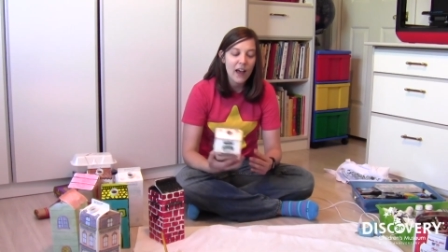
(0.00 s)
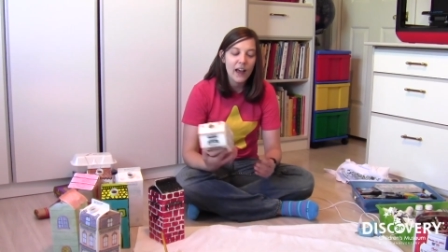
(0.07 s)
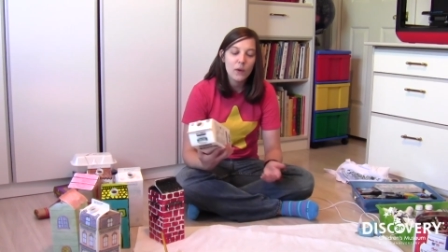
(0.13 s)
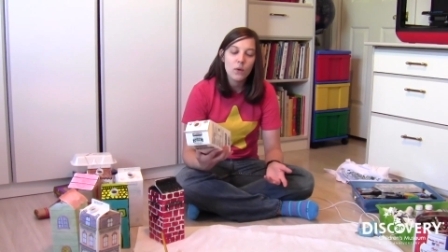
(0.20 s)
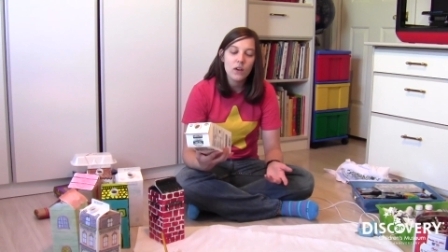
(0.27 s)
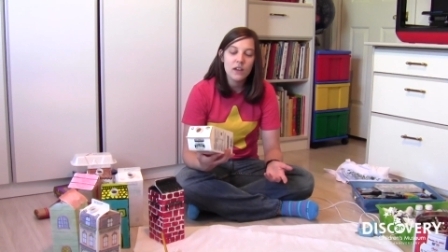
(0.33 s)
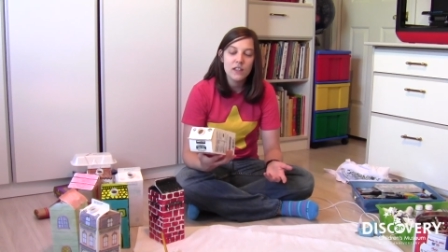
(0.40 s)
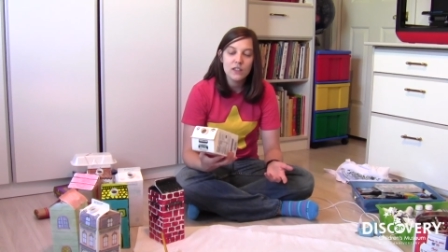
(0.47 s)

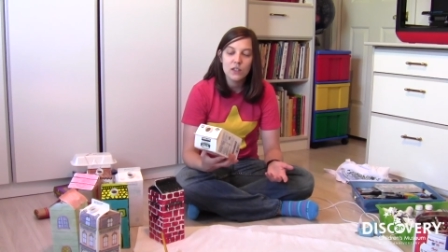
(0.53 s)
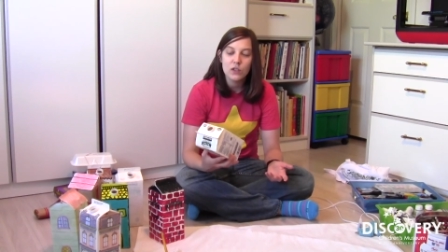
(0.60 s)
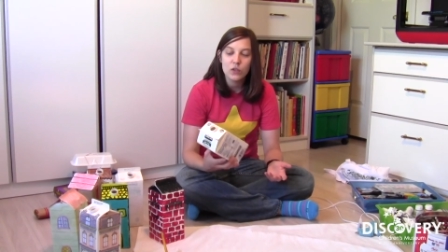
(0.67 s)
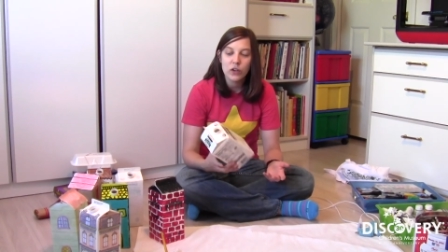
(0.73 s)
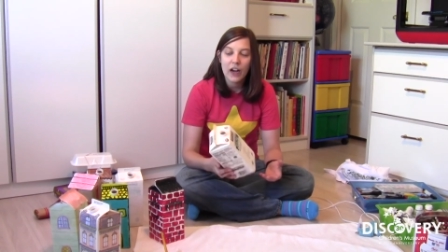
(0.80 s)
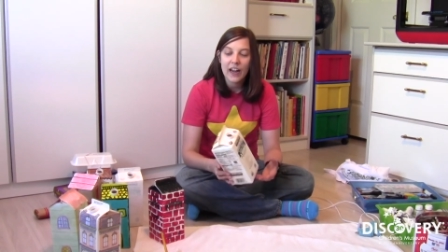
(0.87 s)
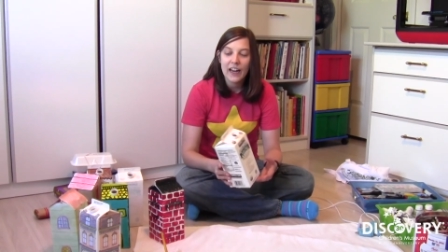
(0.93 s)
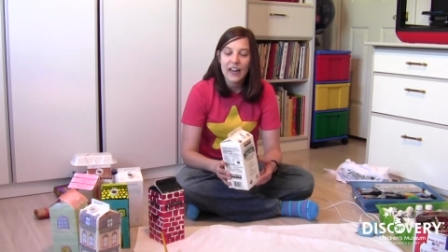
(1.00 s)
I wanted to
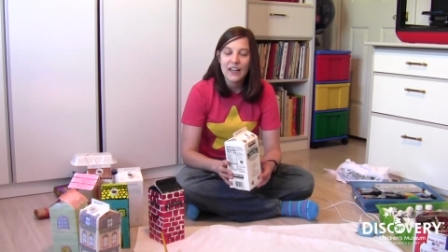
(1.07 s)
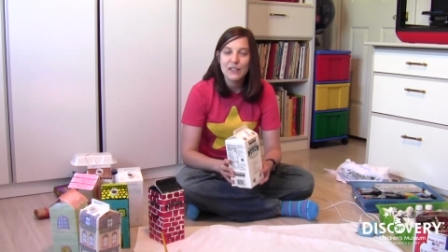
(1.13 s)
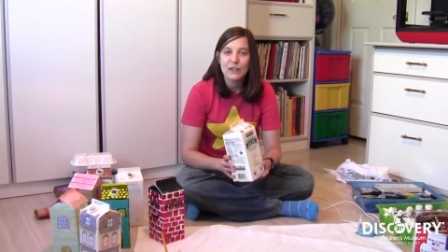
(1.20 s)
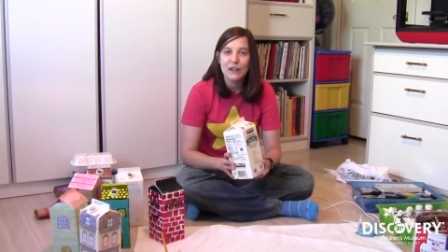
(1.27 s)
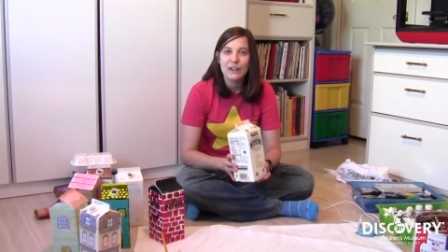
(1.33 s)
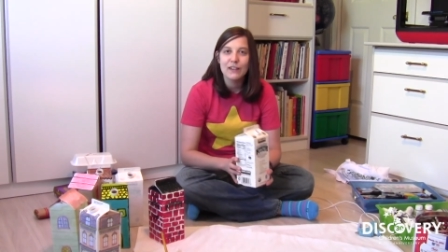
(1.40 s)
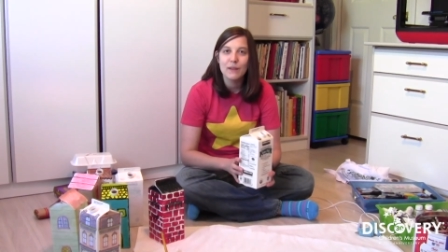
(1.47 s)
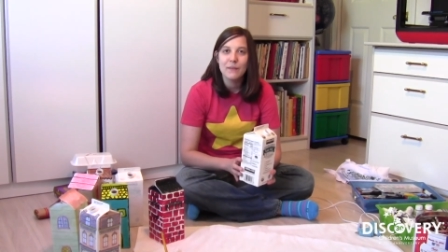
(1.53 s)
try and
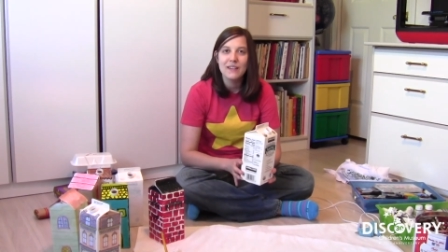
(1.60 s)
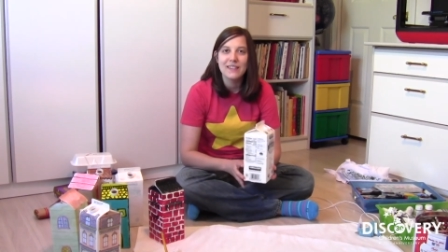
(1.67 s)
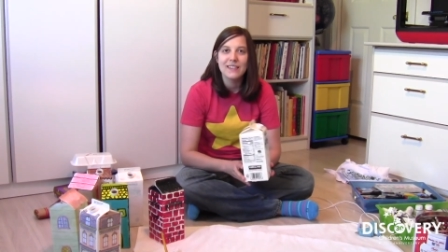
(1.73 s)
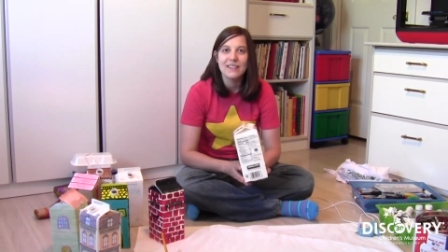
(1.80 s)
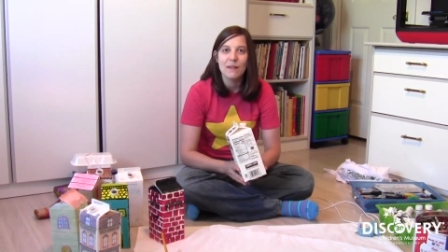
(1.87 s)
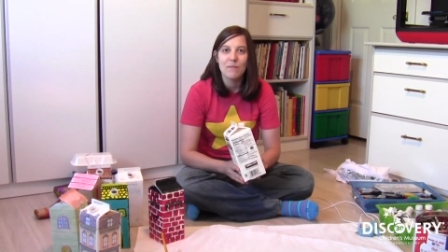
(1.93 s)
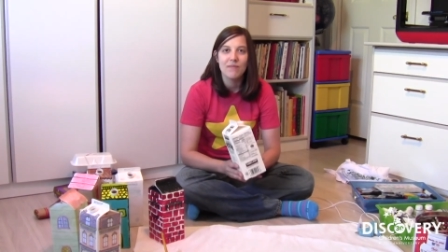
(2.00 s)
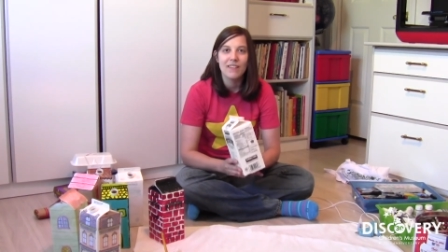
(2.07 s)
turn them into
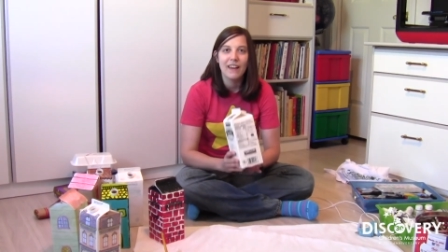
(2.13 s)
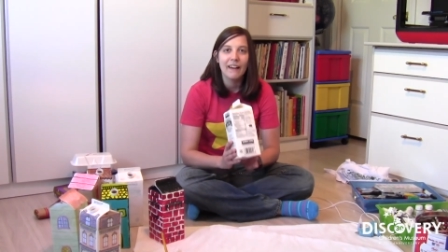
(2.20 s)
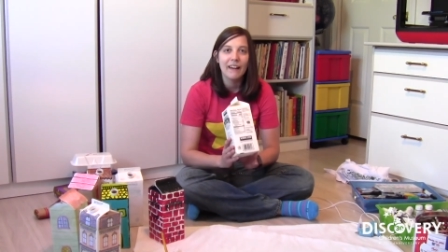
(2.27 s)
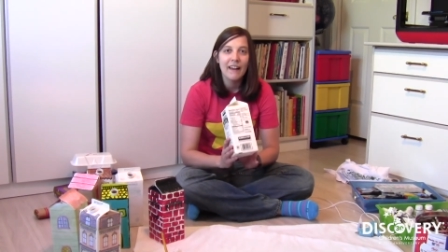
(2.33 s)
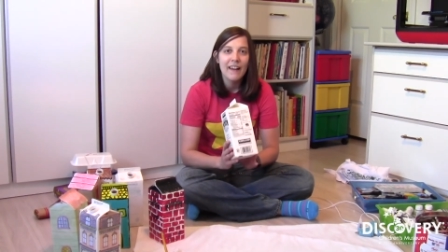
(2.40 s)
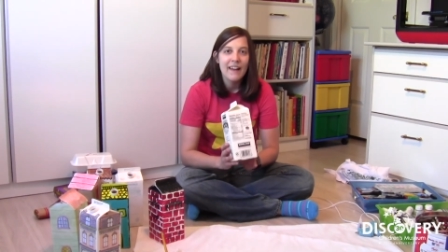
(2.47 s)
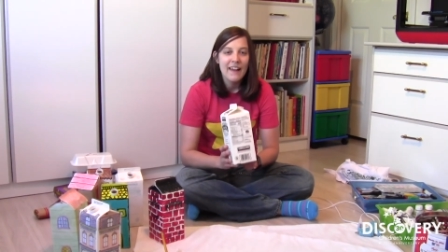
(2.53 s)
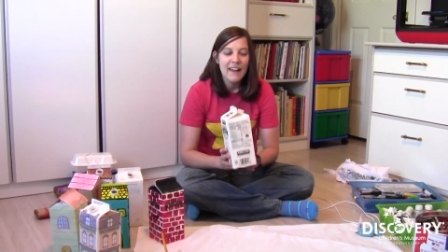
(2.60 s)
something.